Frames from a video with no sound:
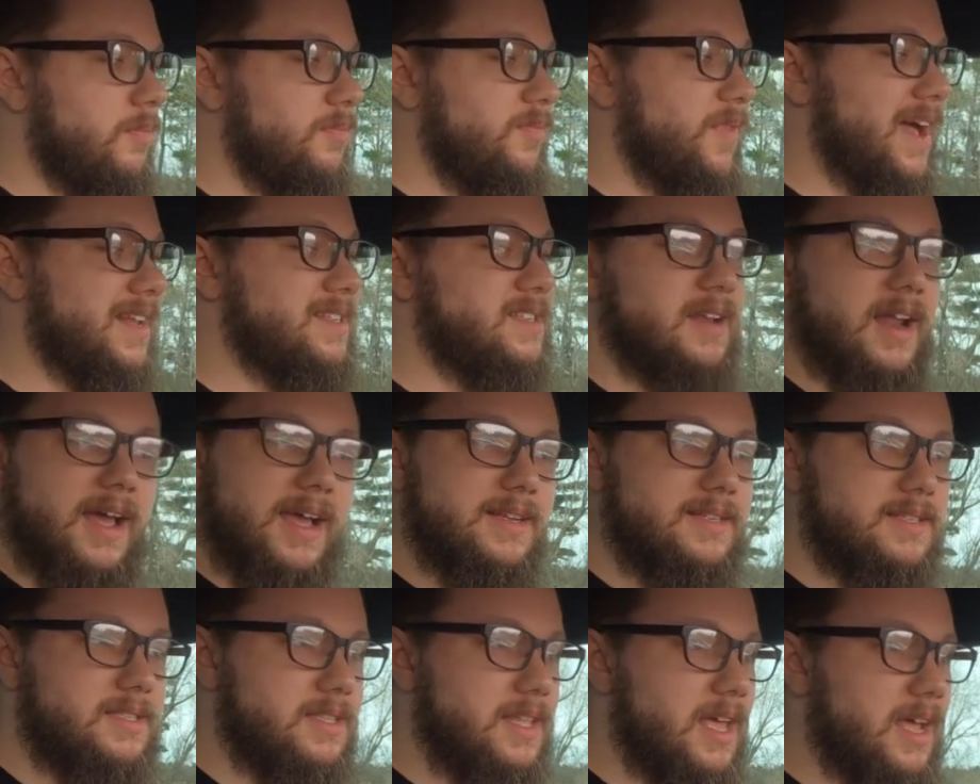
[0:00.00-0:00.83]
that's
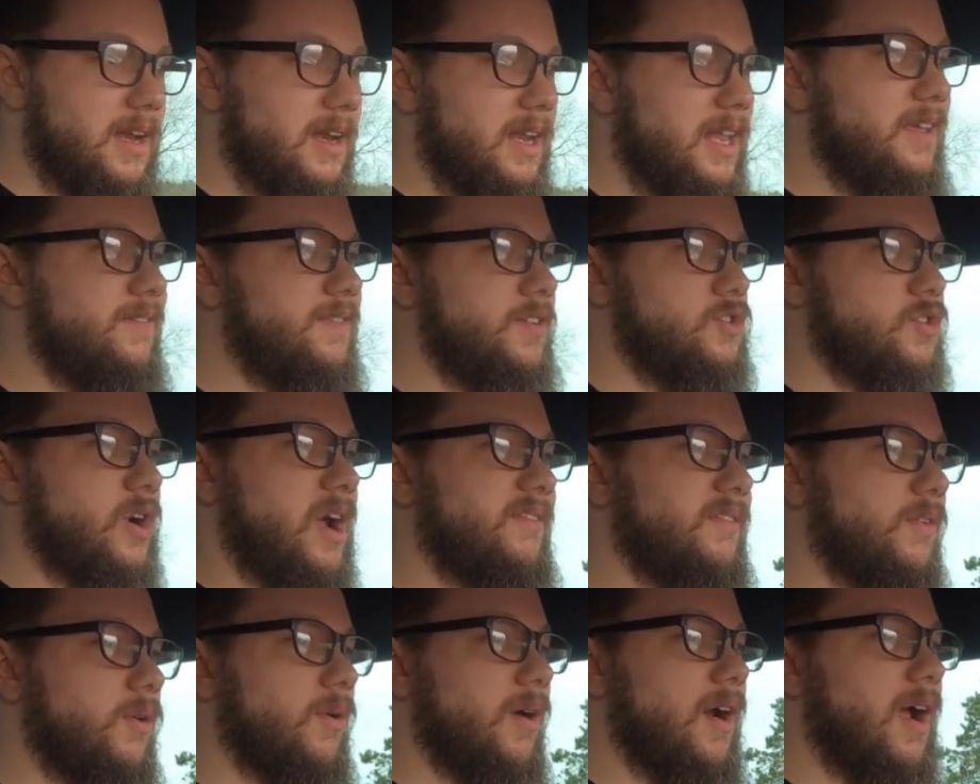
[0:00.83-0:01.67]
nice that even
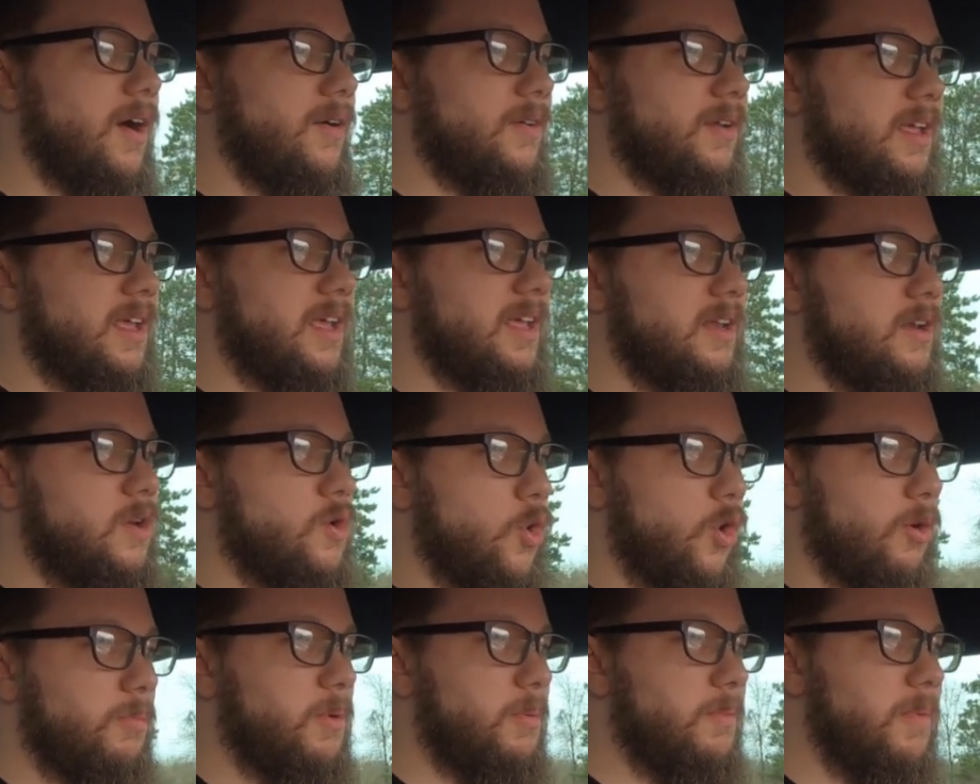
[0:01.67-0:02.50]
driving around in
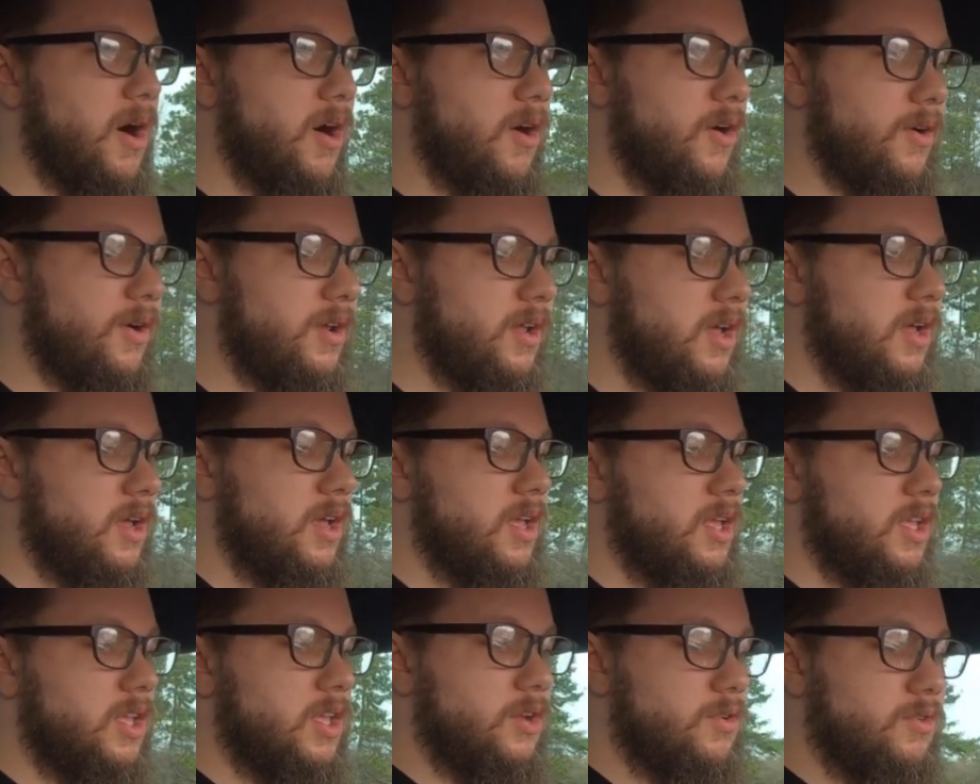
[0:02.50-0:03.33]
normal mode,
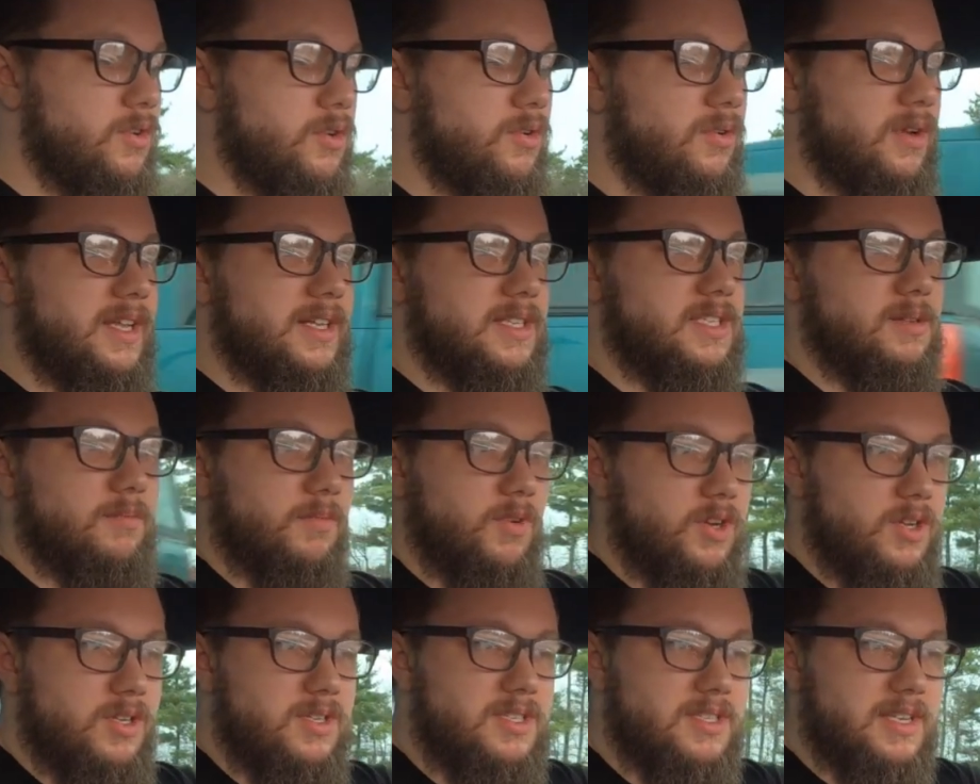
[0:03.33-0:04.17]
you do get some
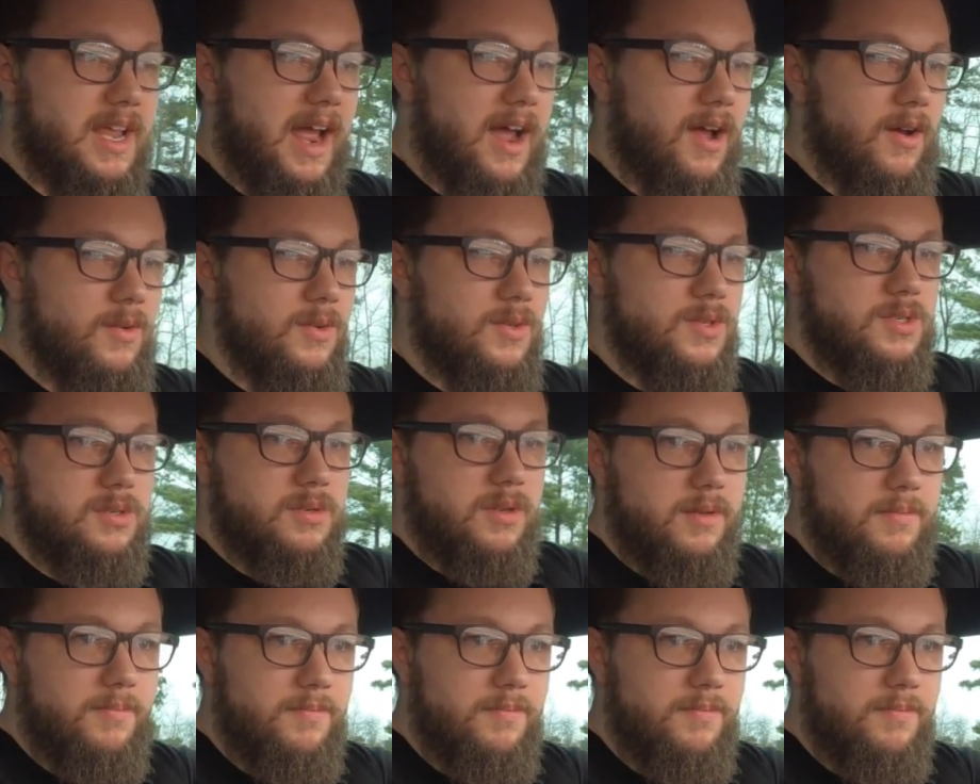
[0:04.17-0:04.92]
good sounds.